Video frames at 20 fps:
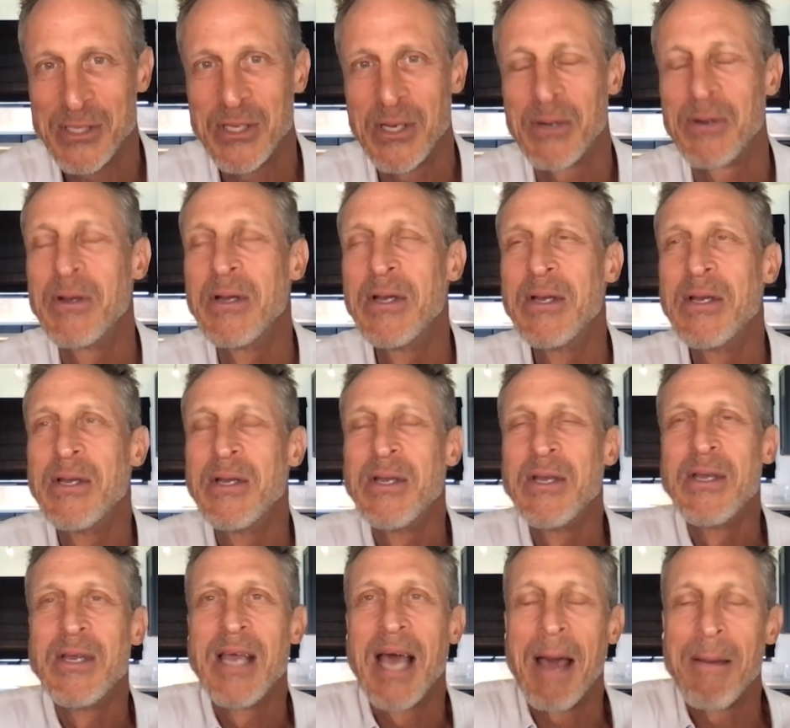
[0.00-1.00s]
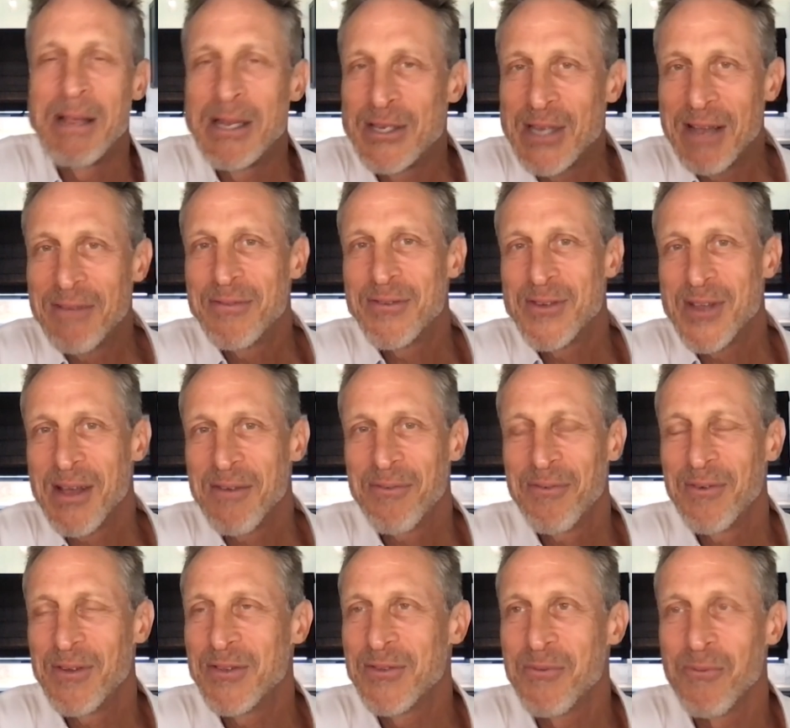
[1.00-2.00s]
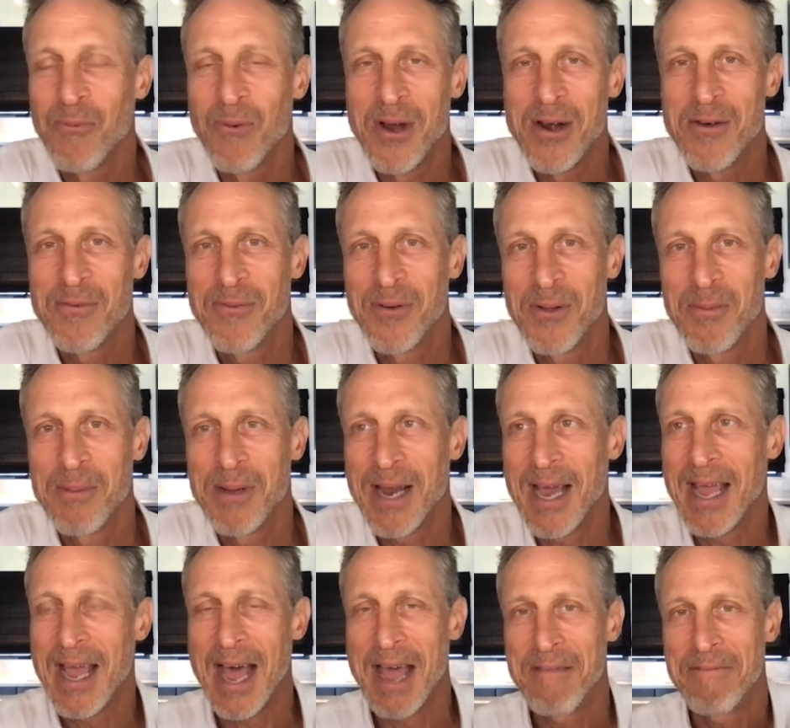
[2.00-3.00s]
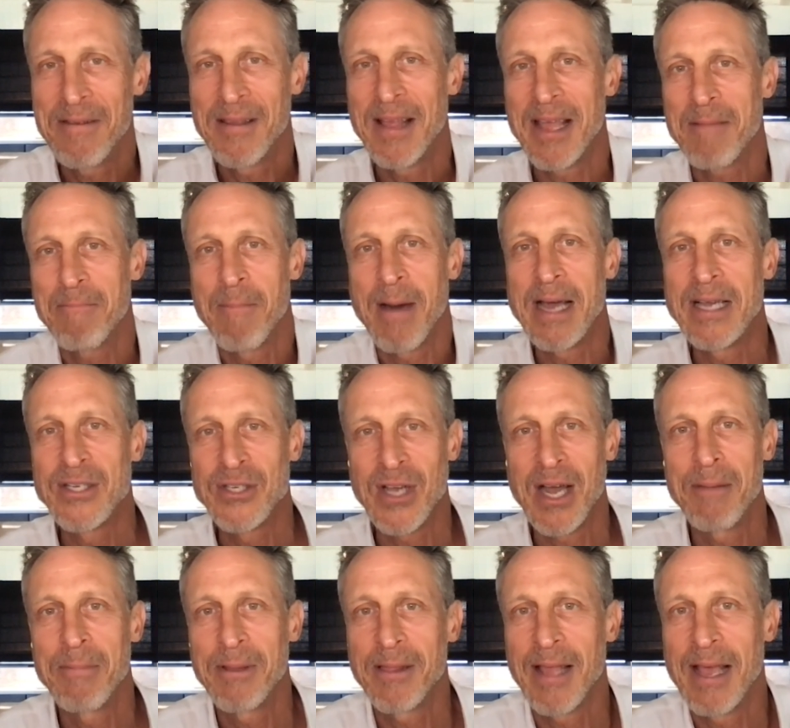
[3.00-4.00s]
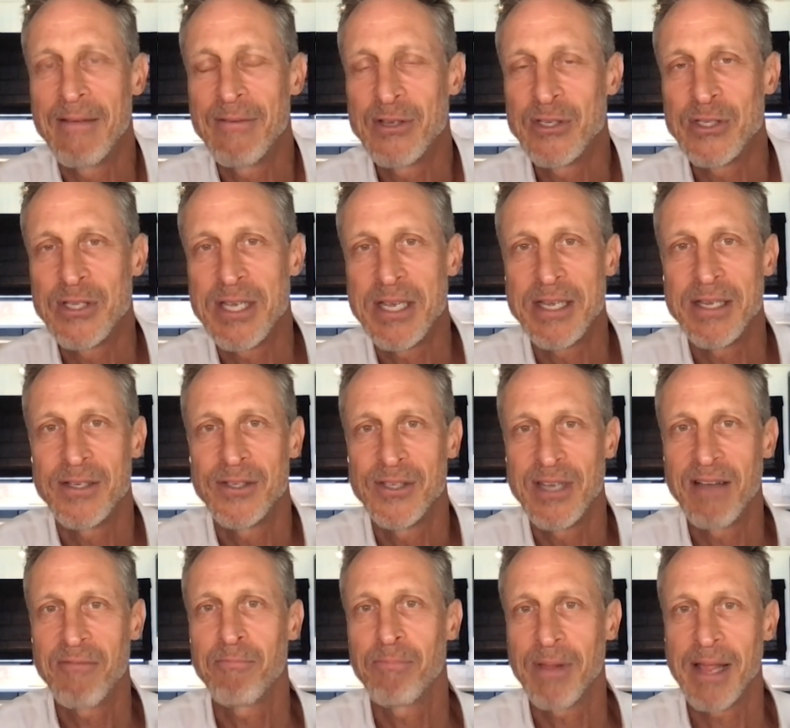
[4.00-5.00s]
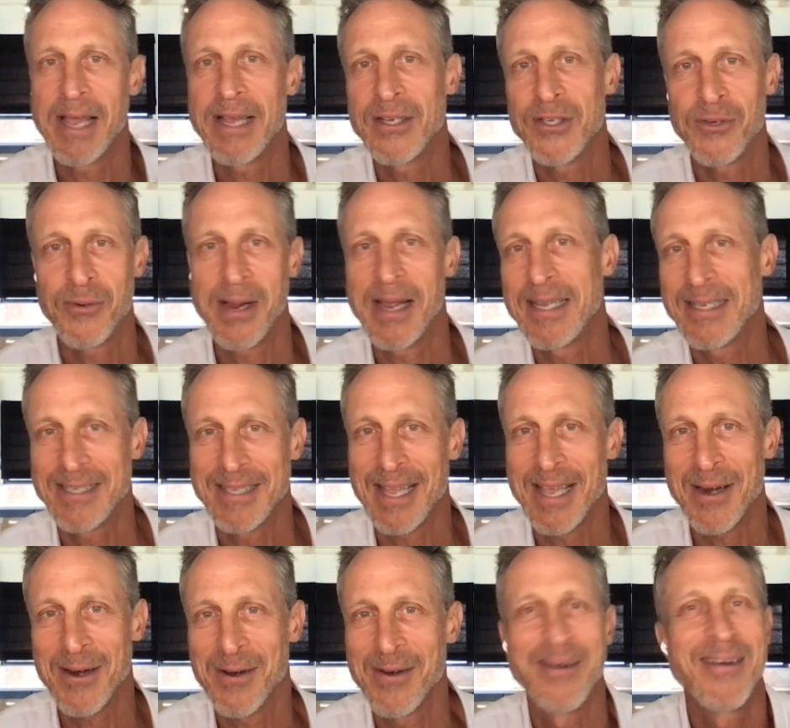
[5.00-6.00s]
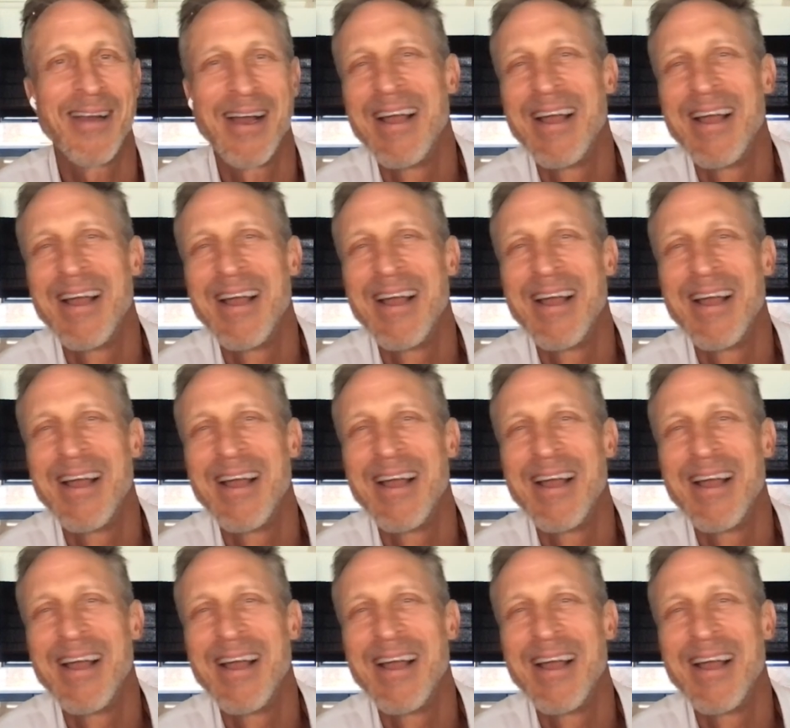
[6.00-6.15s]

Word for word: of it. So, I mean, Jeff Jeff is wonderful, but I, I feel like my job in life is the Jeff Bland translator.